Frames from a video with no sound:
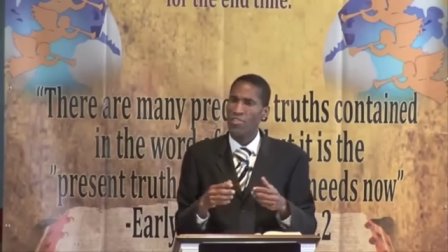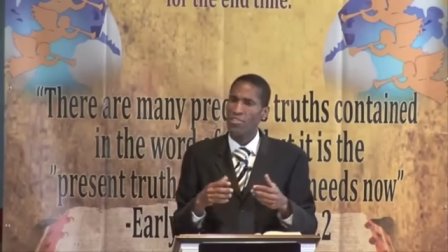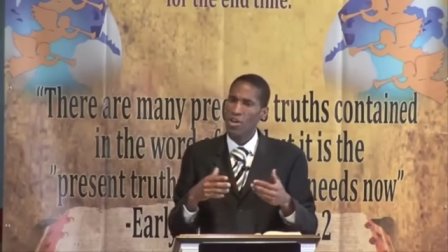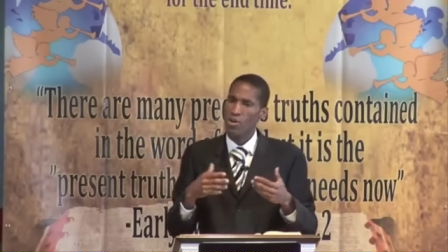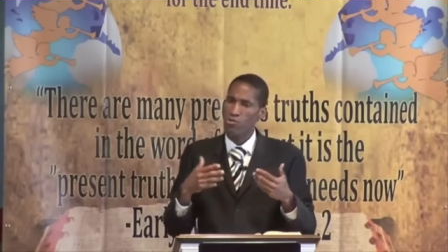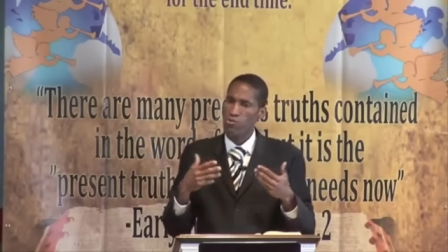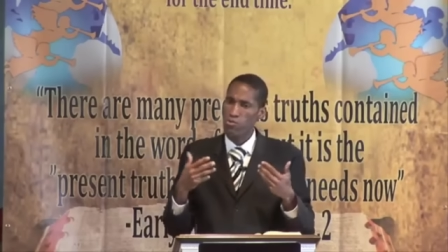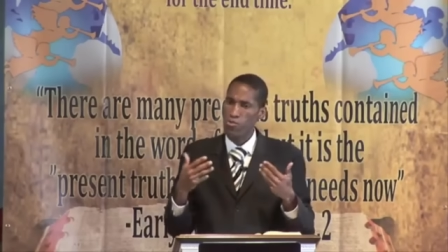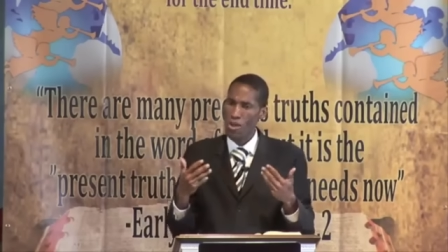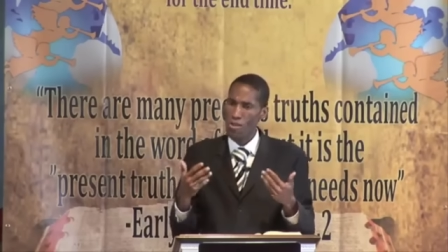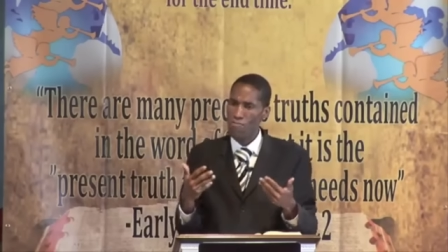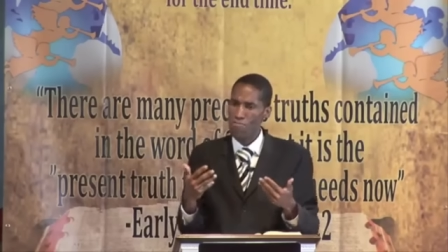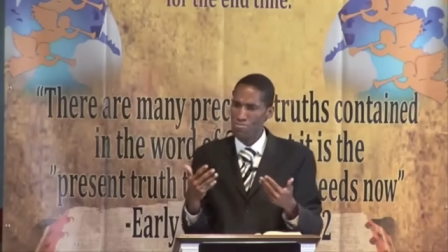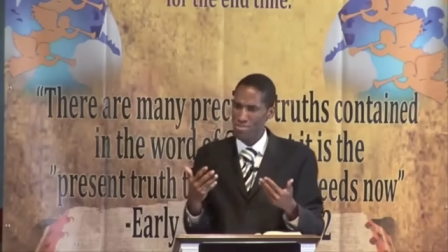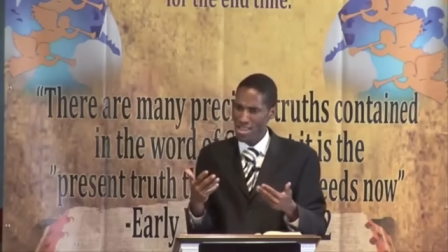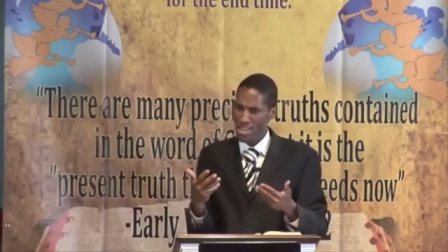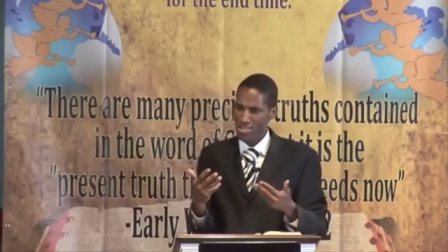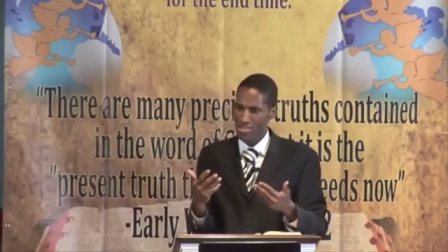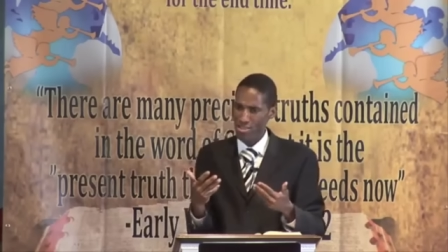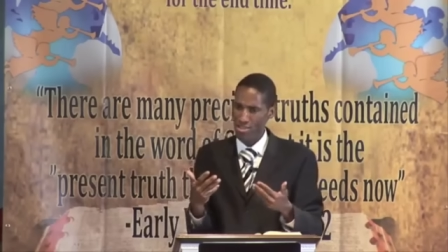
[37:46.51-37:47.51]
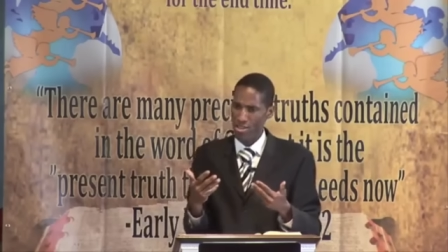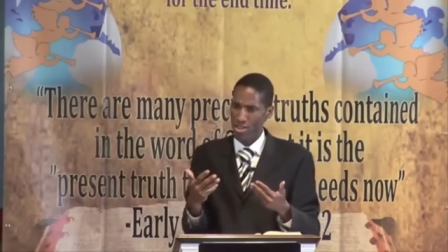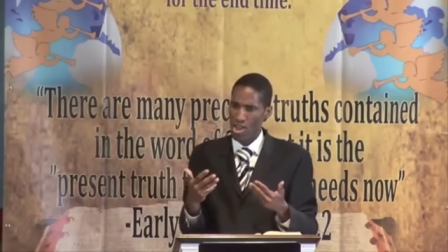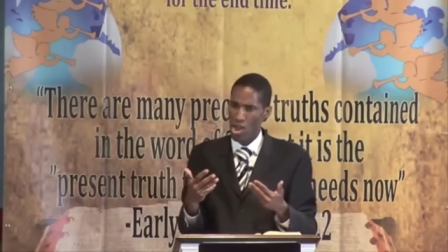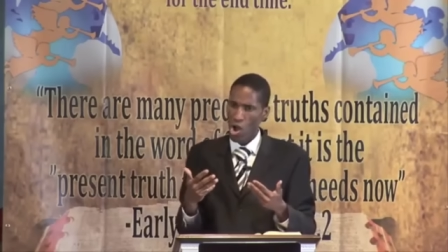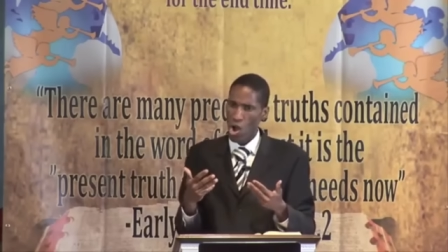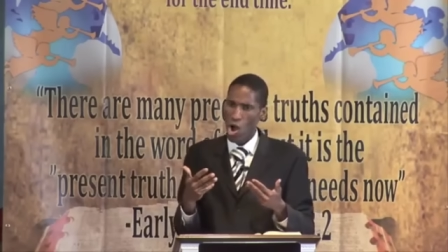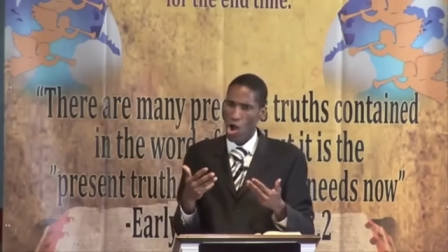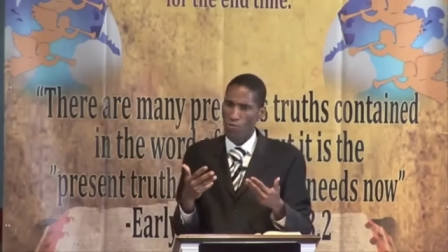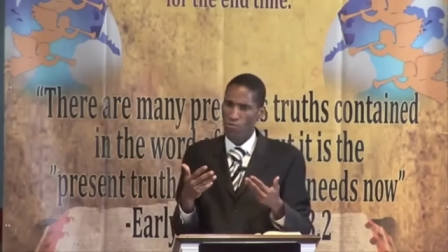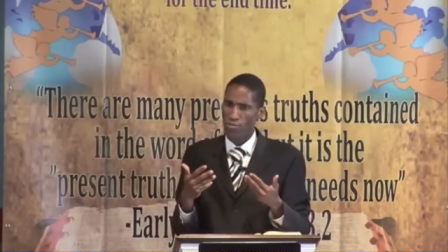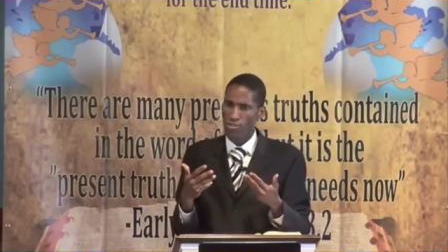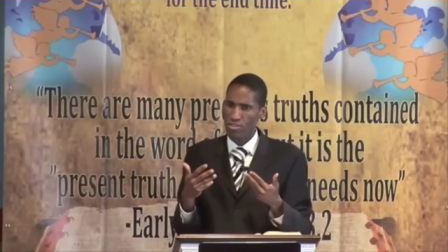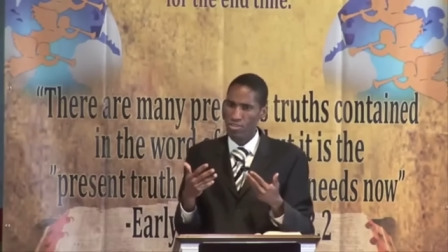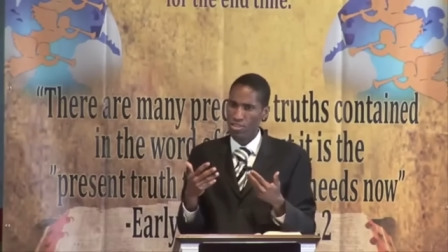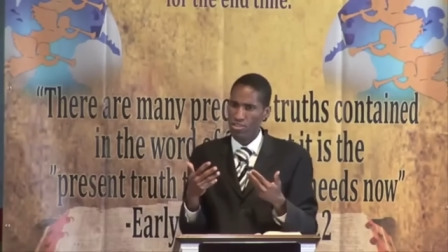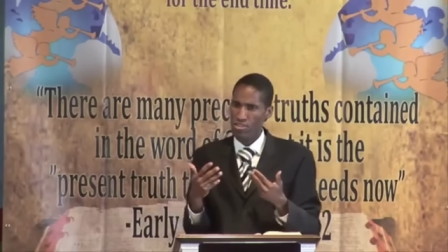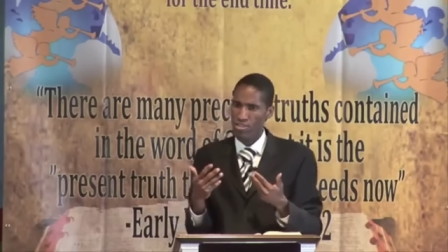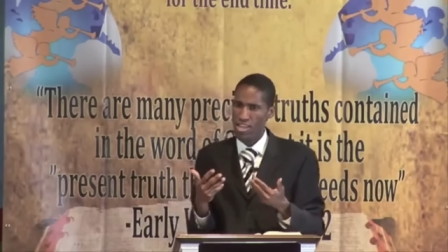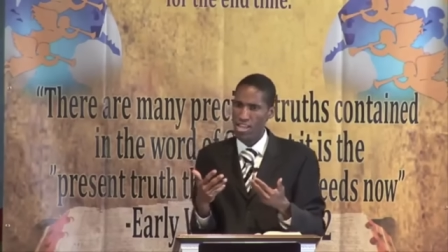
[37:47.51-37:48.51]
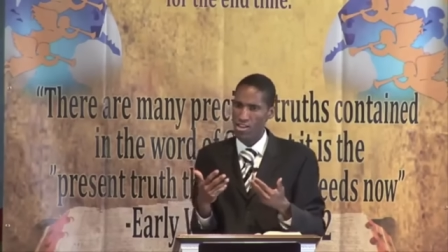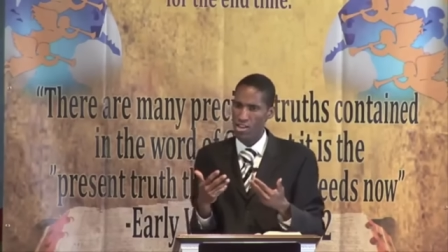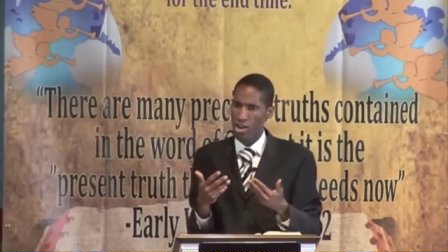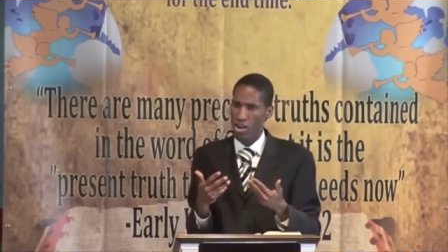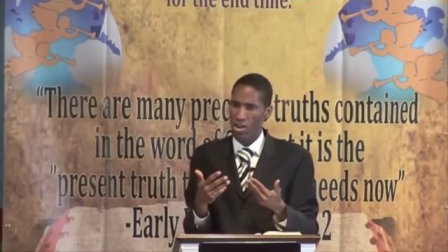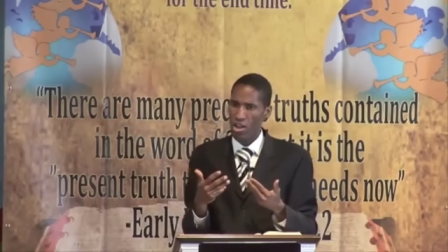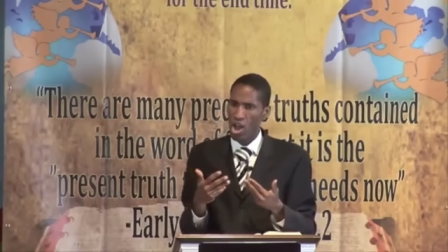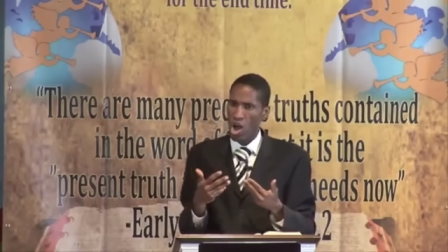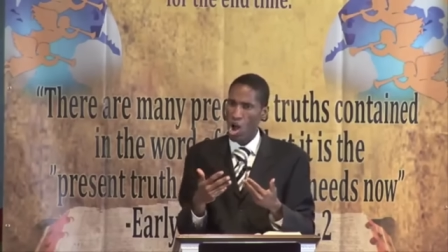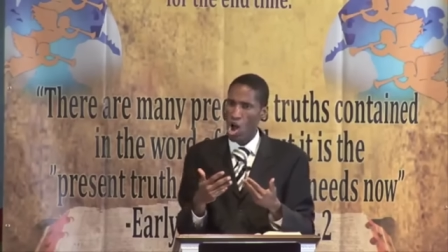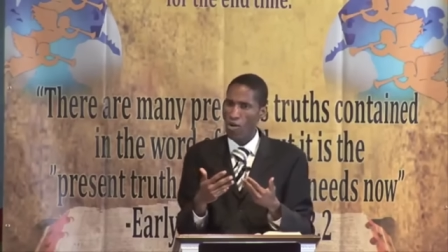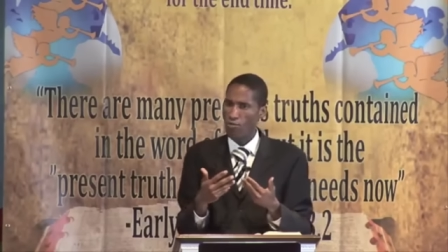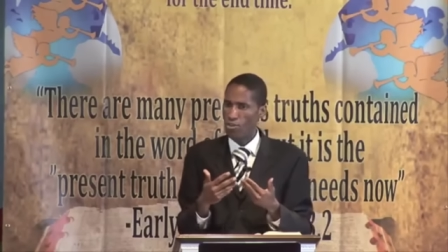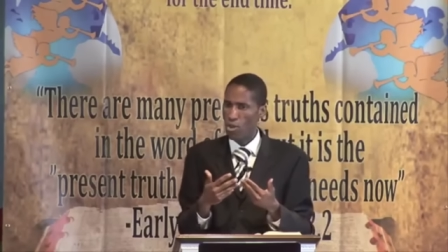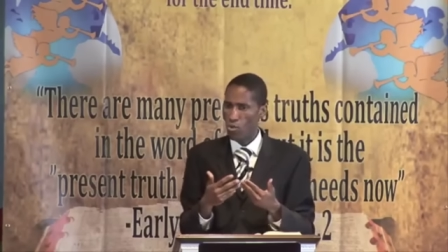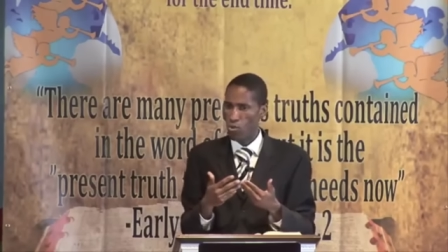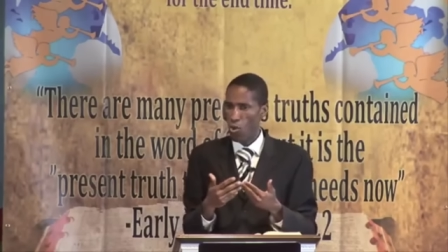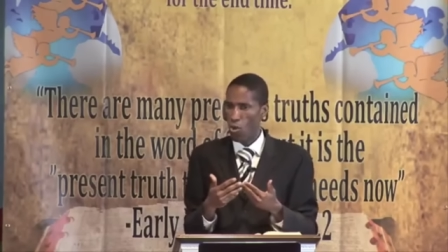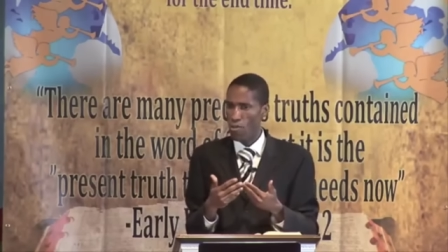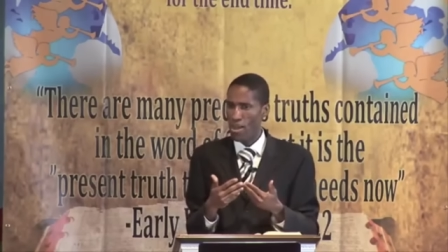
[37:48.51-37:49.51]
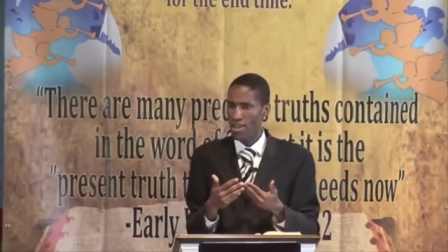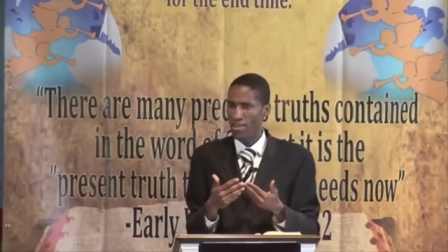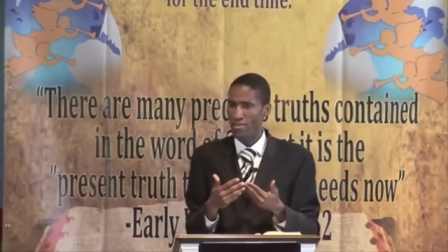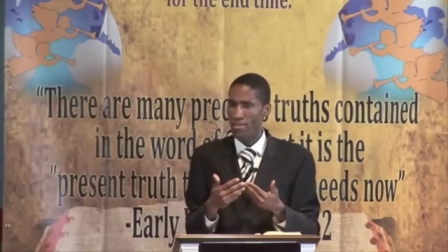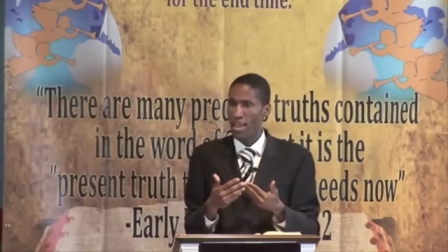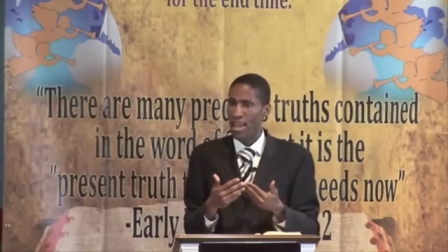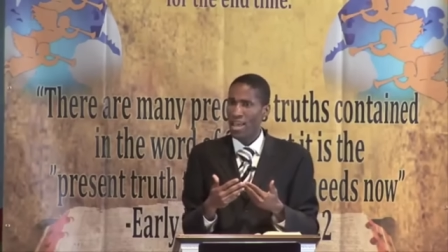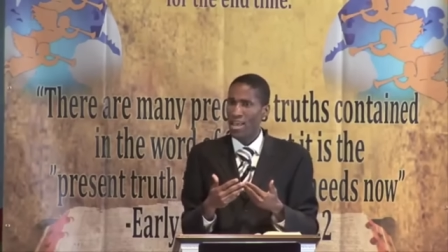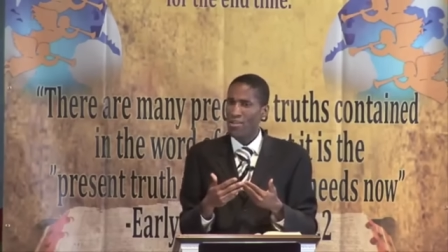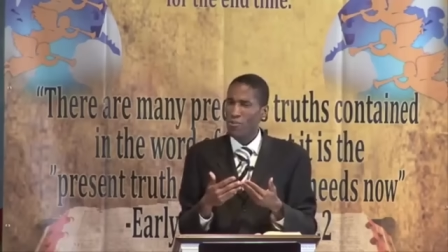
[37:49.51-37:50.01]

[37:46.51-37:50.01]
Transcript: The remnant of the seed of the woman.